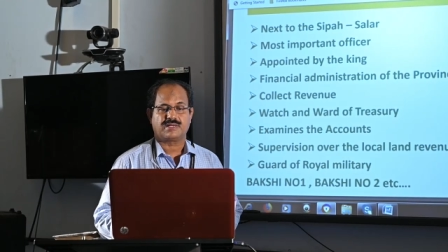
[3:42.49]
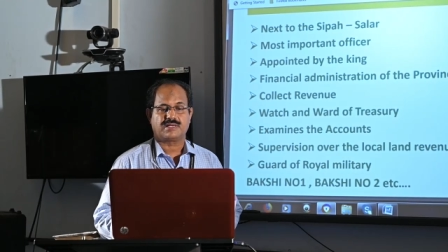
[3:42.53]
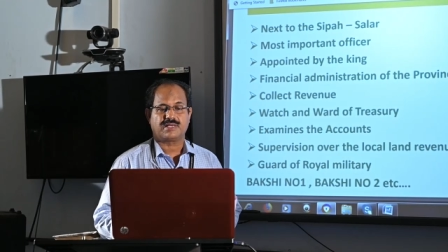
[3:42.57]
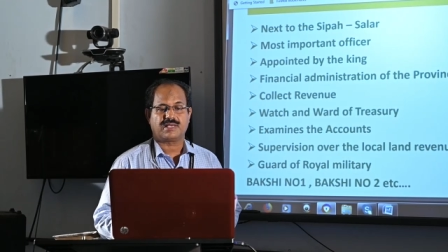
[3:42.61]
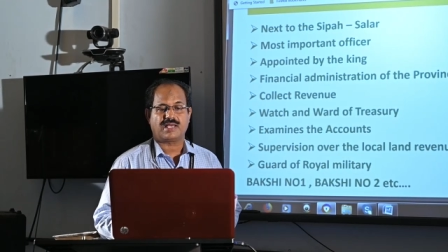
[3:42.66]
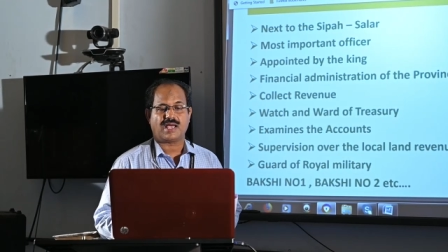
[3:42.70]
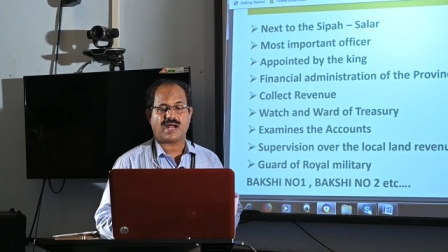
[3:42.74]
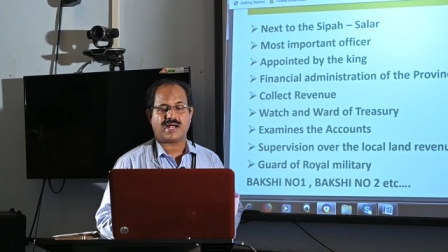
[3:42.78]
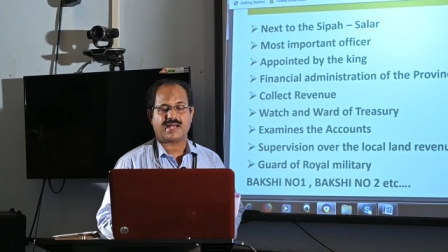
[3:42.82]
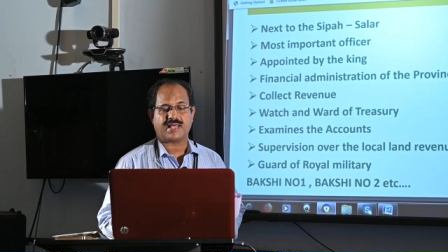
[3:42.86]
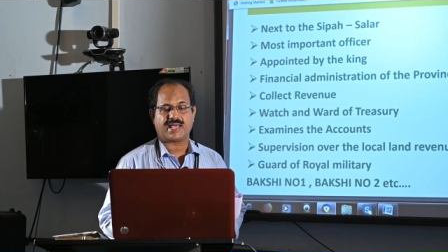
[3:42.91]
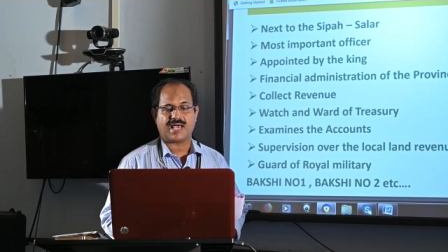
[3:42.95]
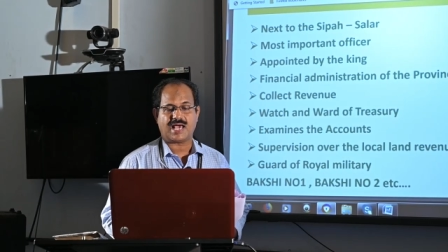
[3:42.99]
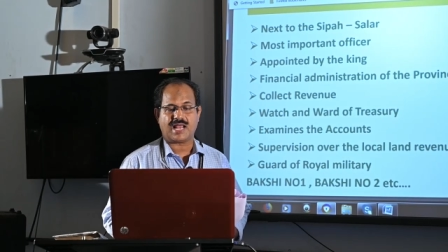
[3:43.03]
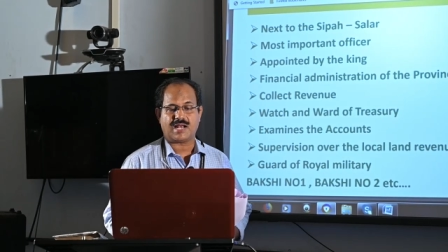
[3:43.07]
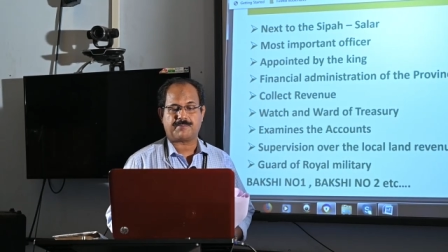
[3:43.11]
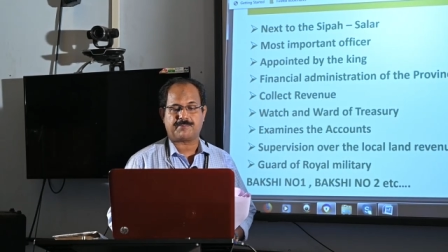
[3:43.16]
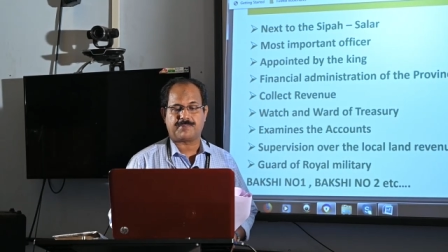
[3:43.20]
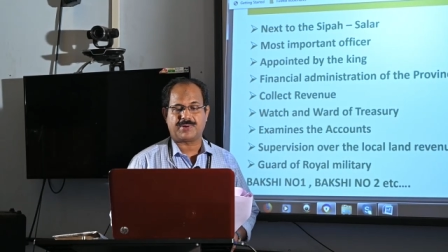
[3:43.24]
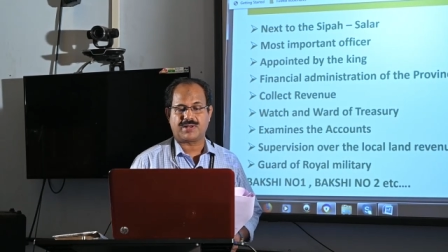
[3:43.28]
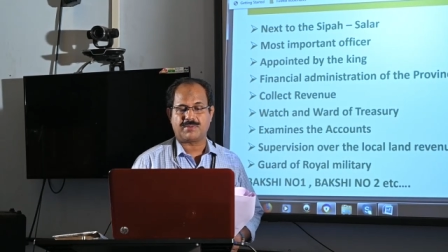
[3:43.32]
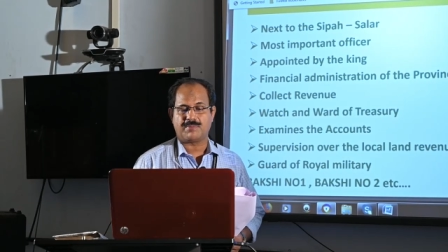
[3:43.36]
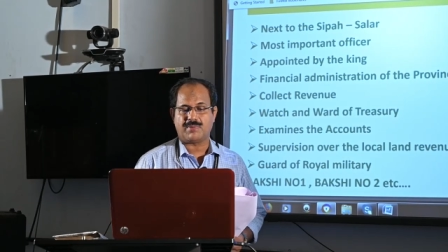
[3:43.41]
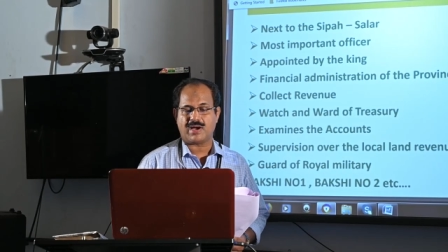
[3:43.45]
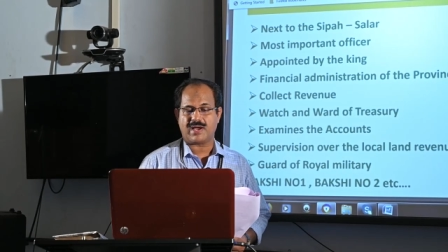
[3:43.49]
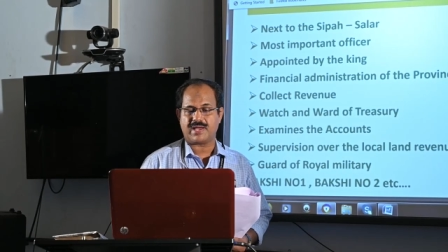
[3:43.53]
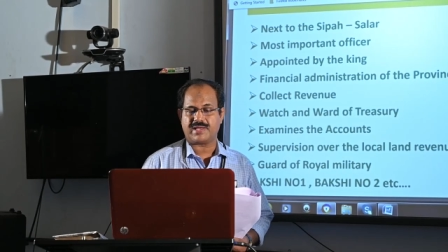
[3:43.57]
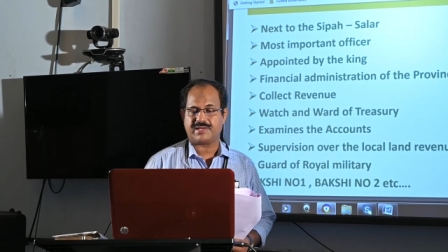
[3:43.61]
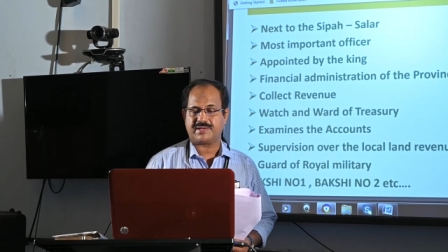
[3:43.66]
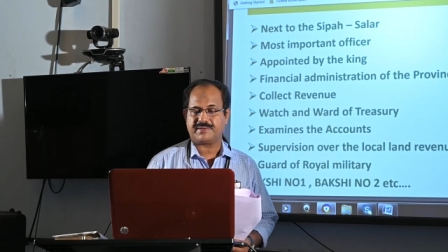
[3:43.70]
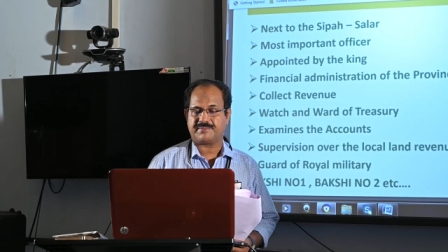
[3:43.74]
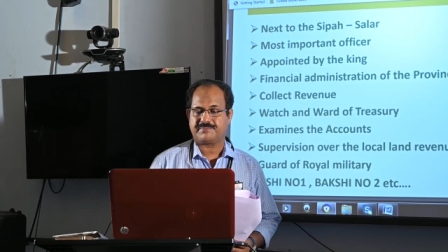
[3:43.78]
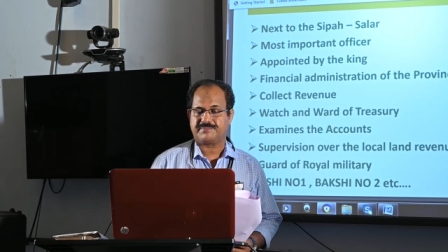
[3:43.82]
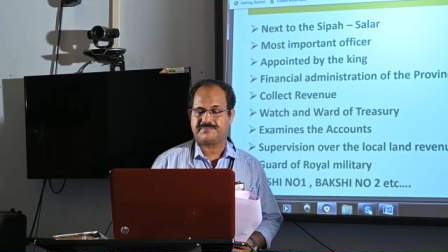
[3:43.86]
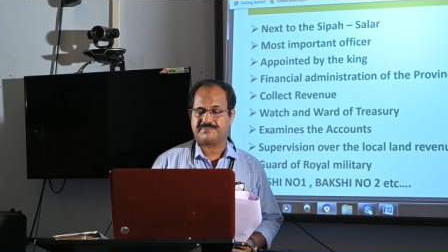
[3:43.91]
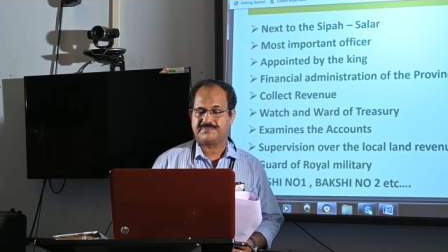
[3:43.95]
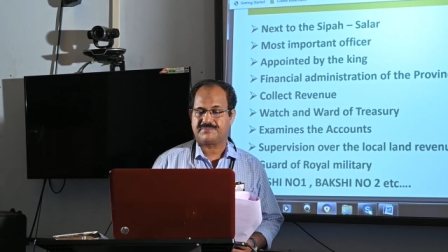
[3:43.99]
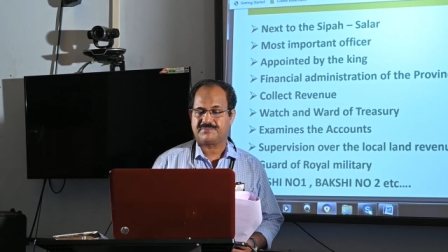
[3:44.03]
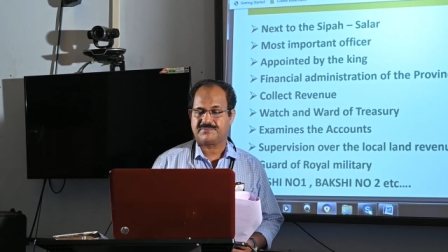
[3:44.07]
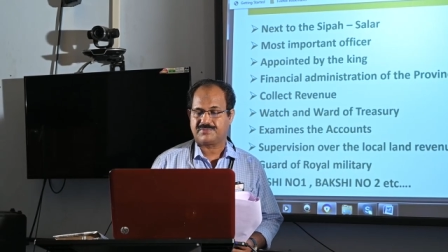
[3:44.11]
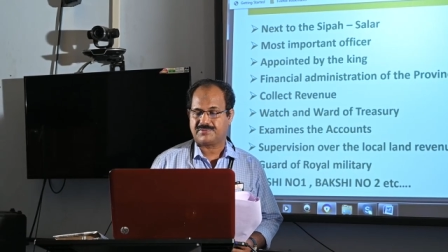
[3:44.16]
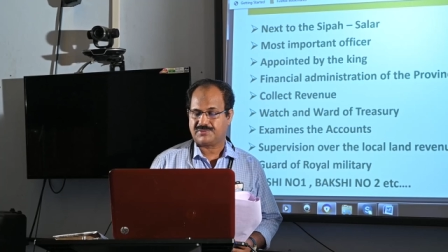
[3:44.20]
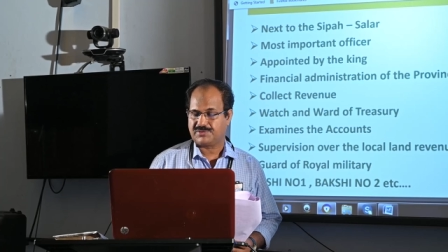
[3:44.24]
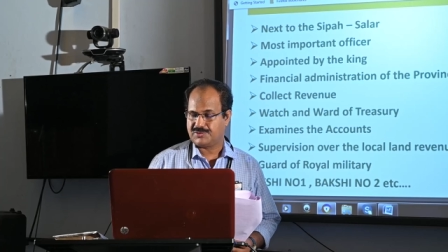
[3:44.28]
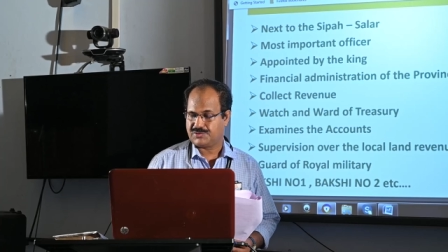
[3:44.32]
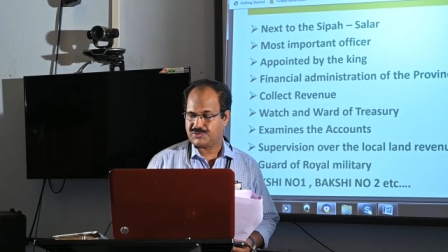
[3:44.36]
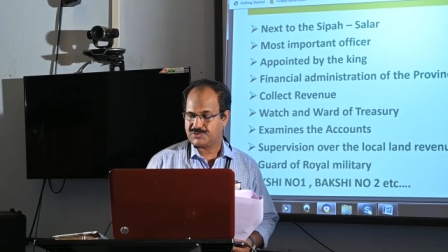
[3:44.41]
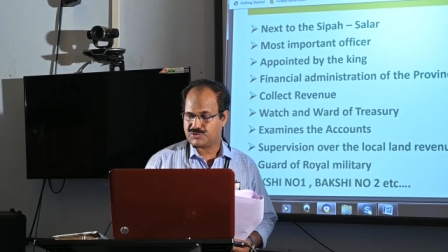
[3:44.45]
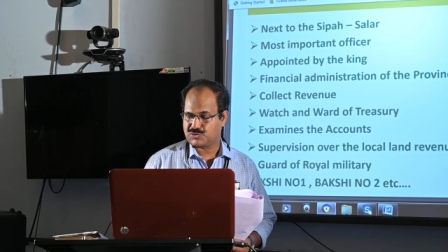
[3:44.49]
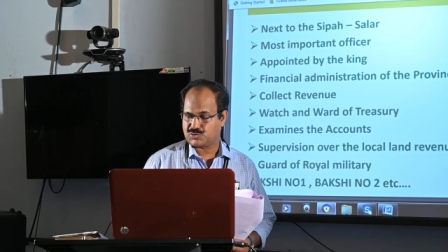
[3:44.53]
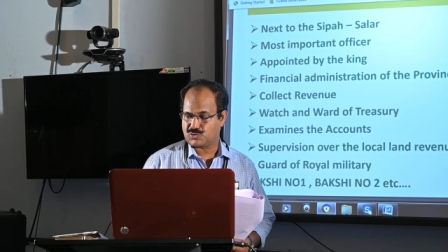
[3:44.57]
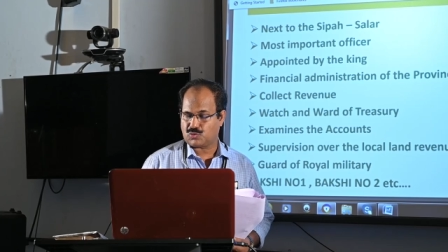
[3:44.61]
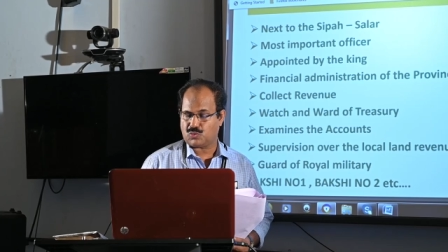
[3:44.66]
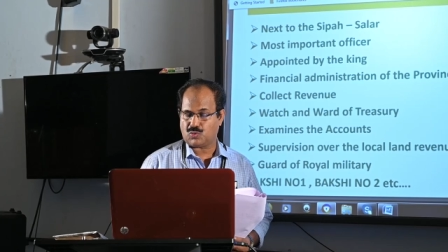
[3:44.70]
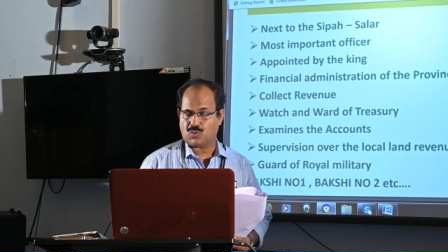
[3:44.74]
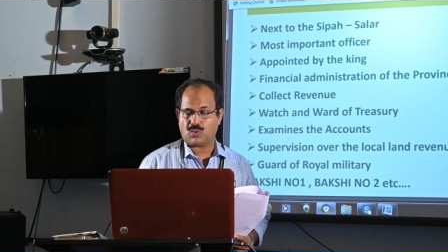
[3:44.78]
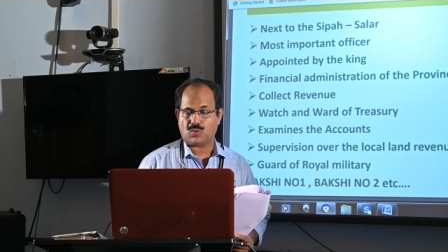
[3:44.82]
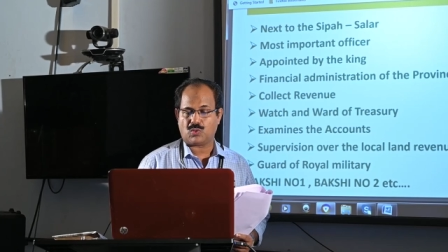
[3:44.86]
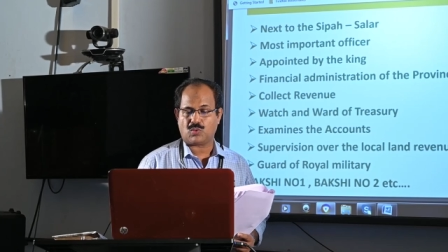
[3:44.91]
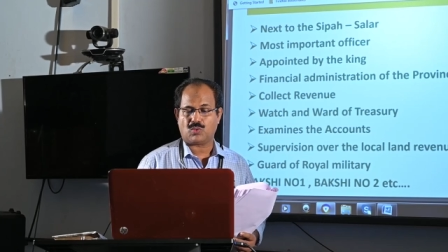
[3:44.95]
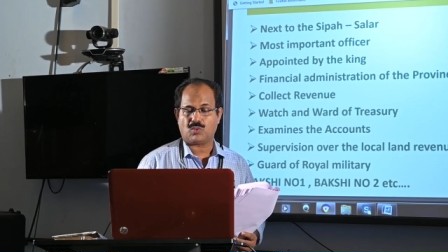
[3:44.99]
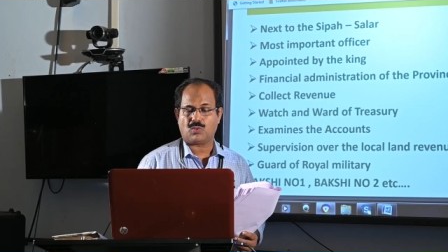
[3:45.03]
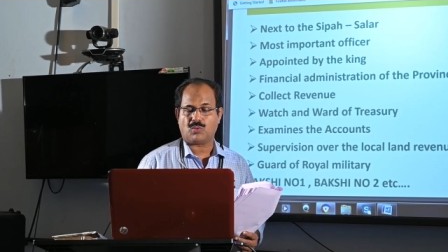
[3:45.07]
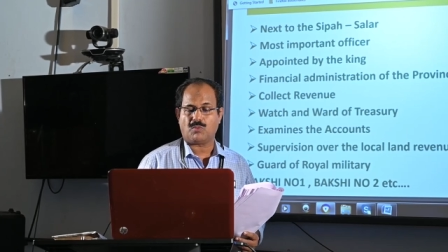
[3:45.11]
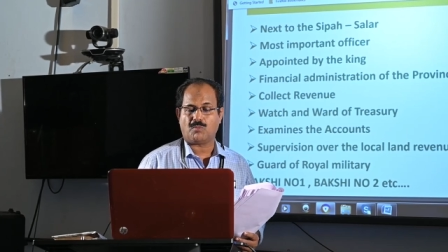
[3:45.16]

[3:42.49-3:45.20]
he had helped by two